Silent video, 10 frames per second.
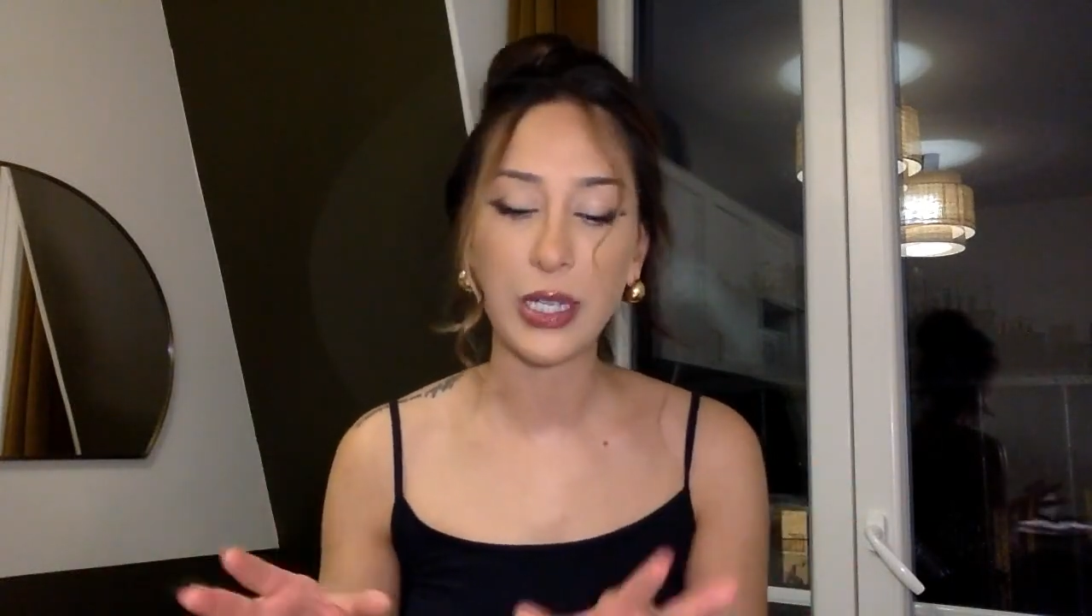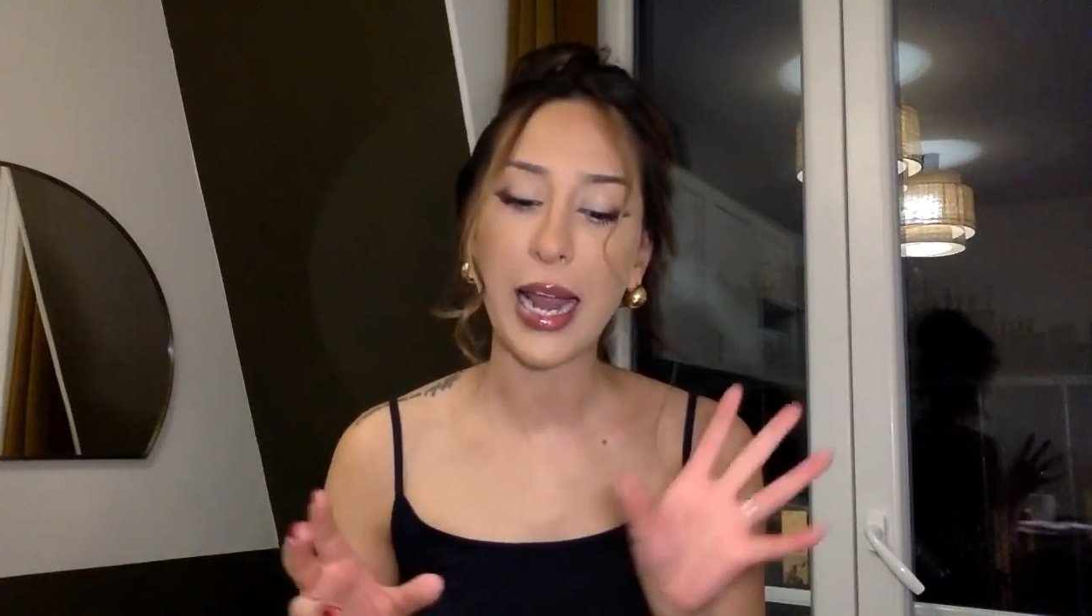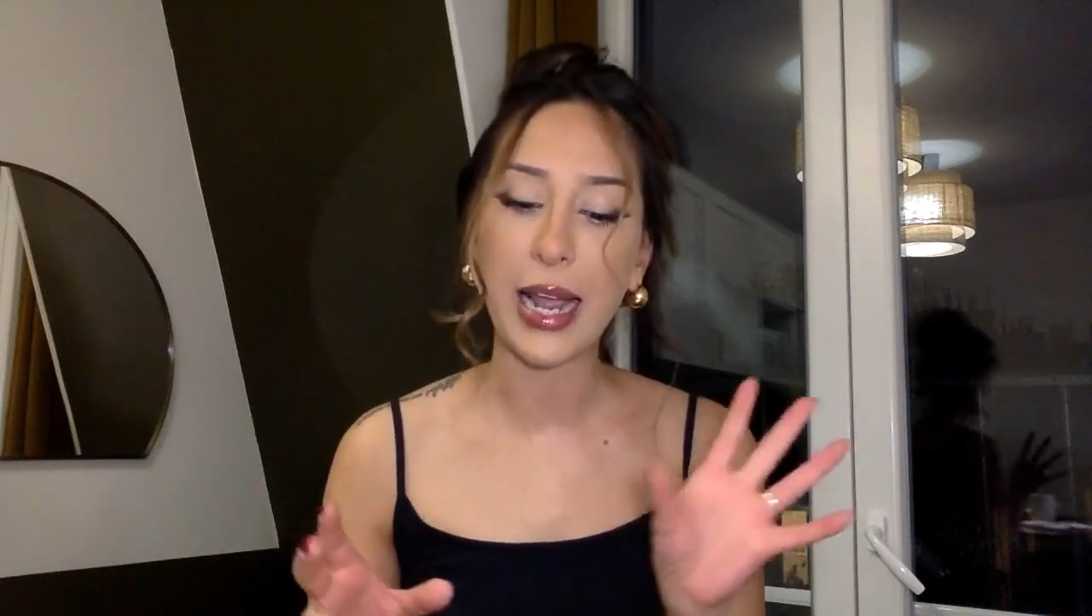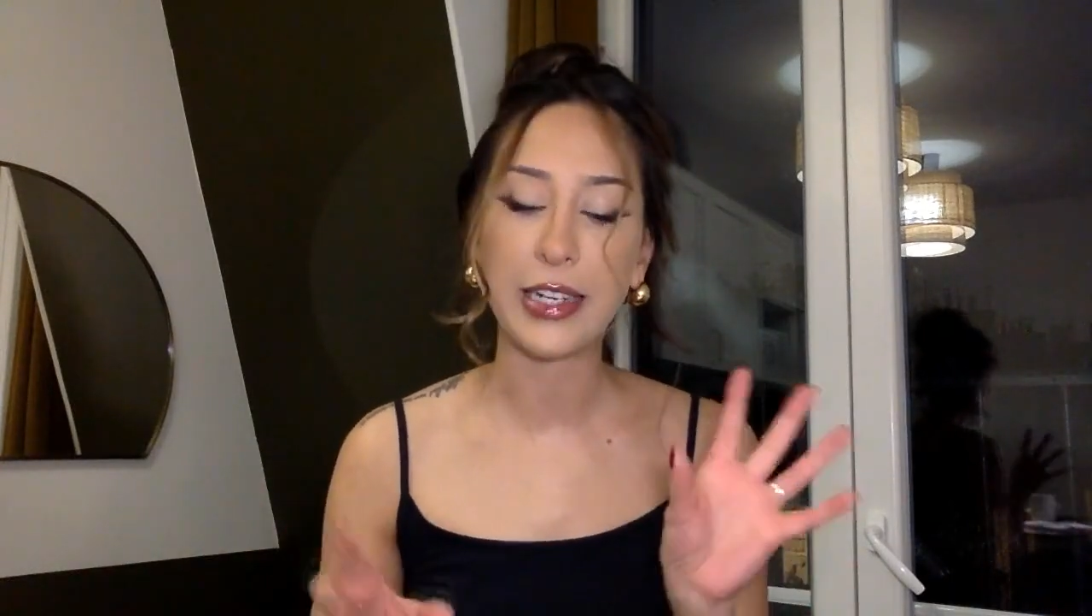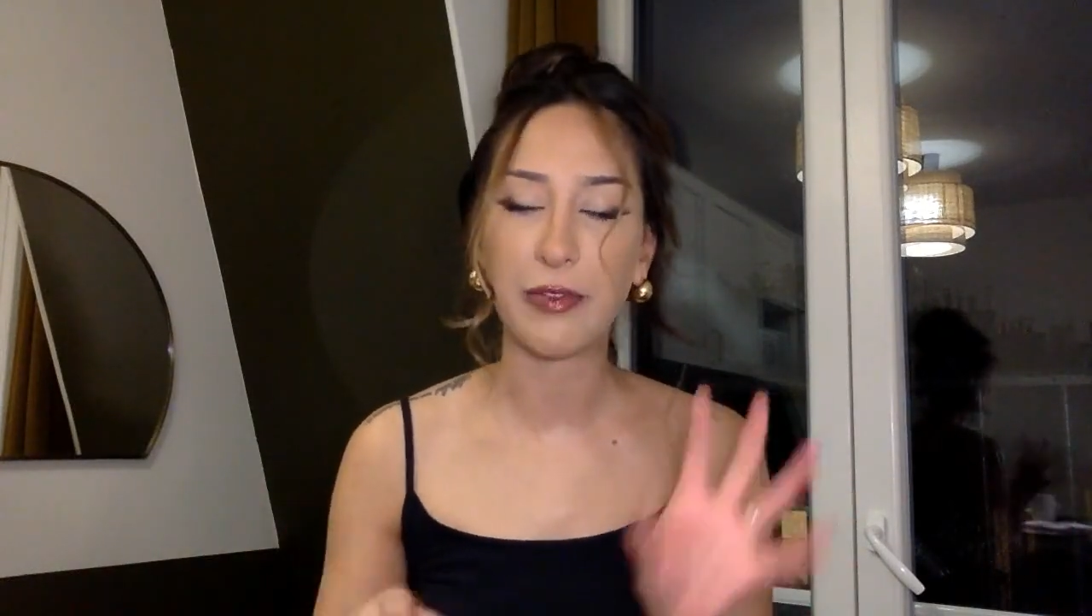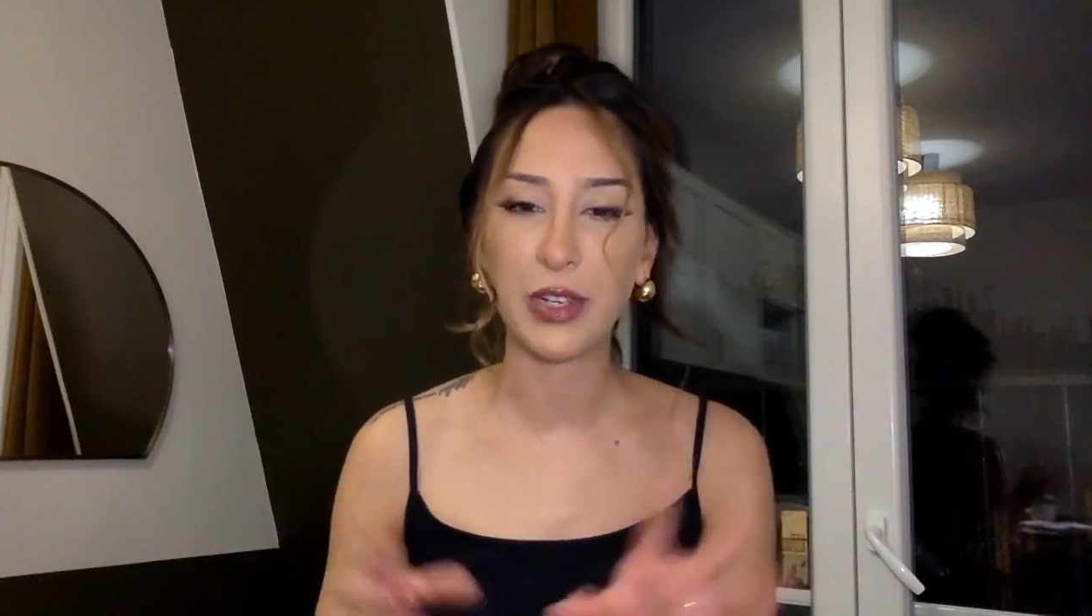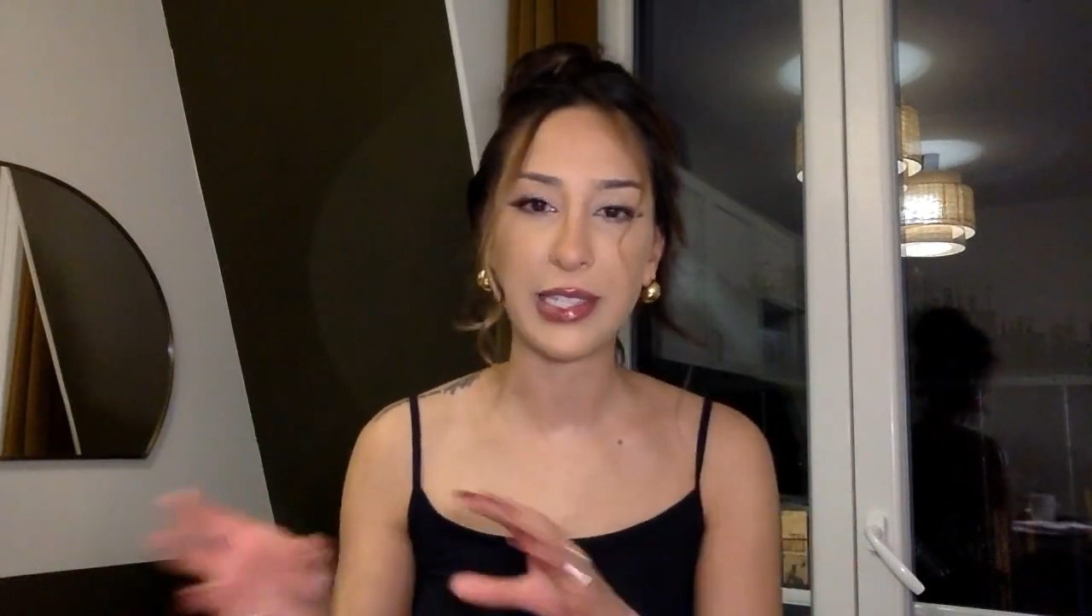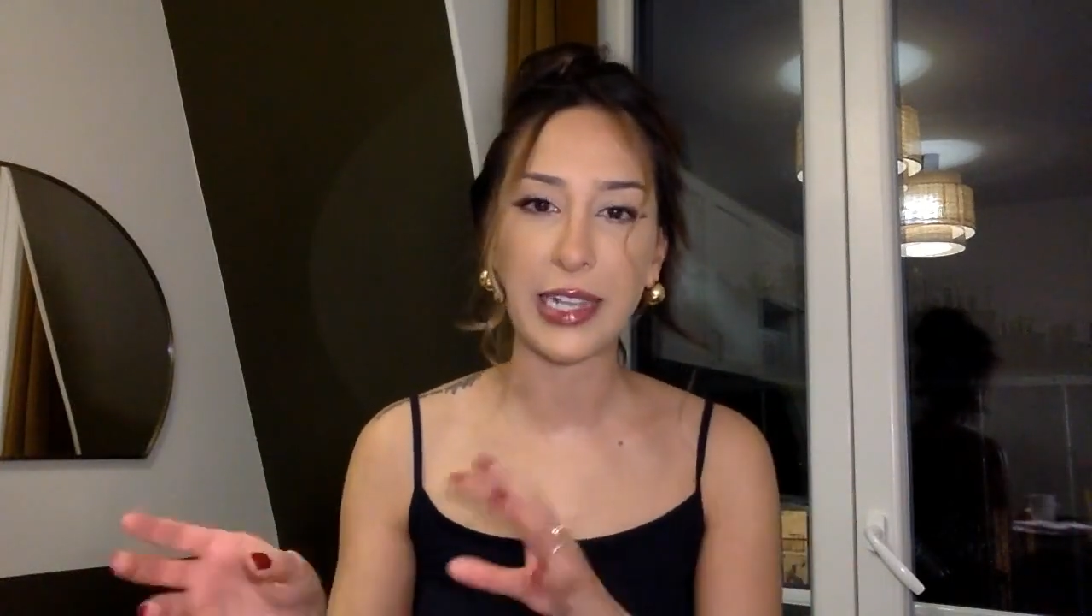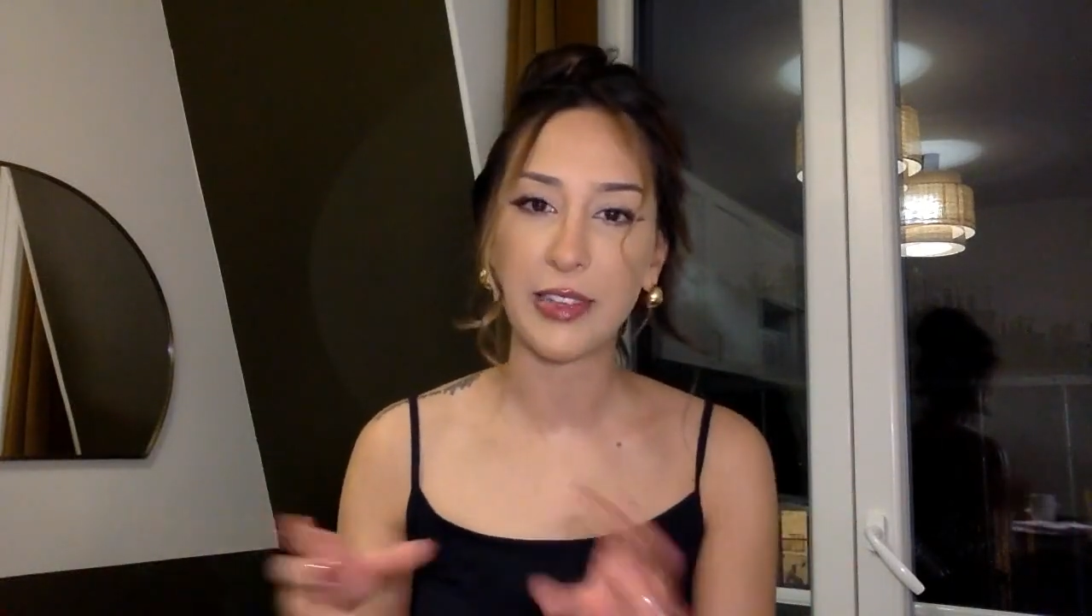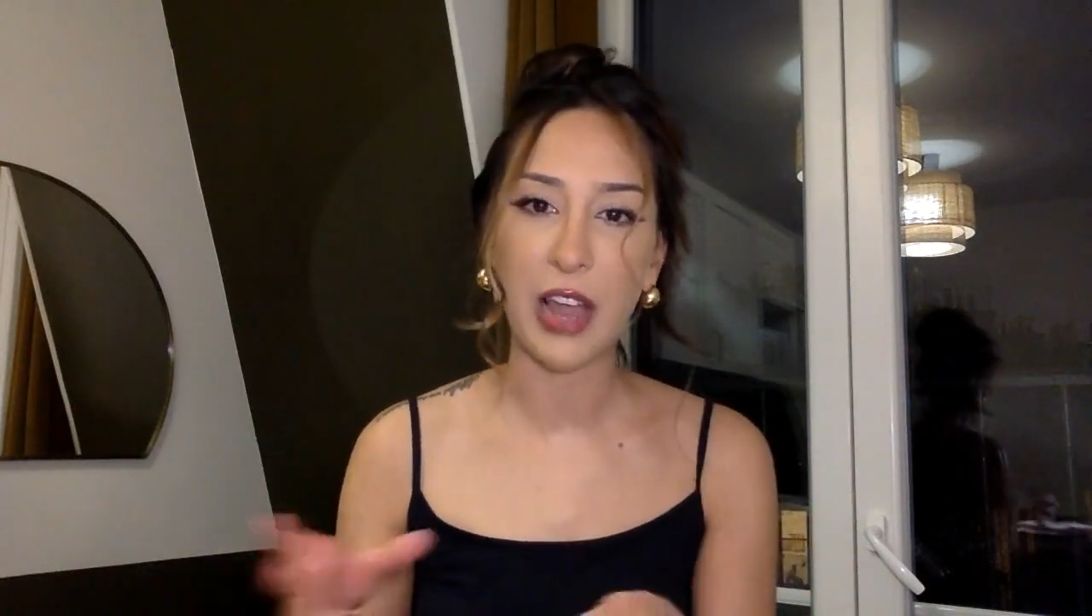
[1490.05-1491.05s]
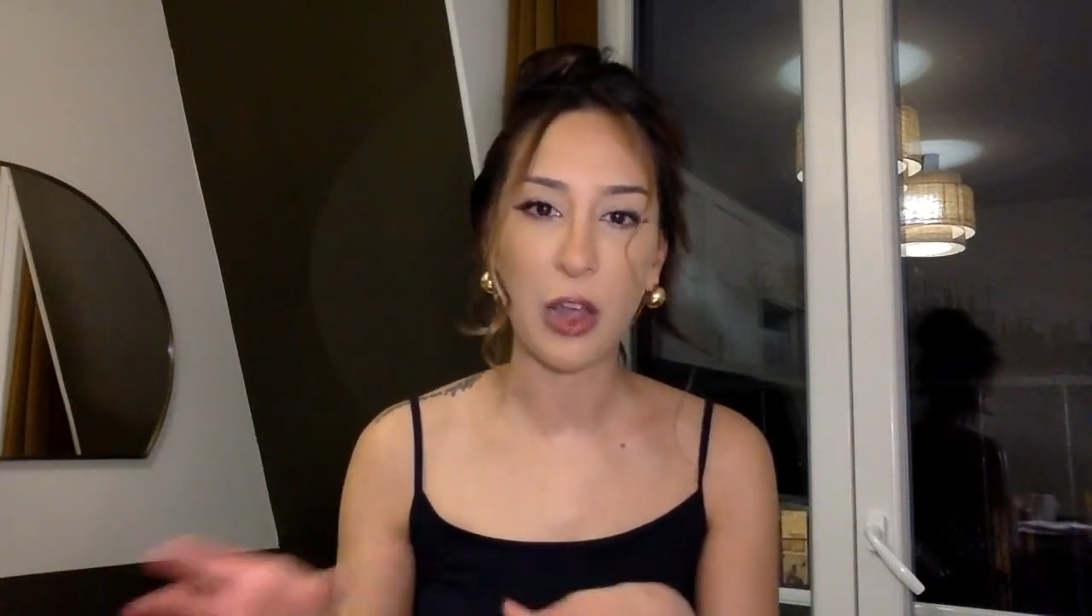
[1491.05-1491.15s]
I had different sets of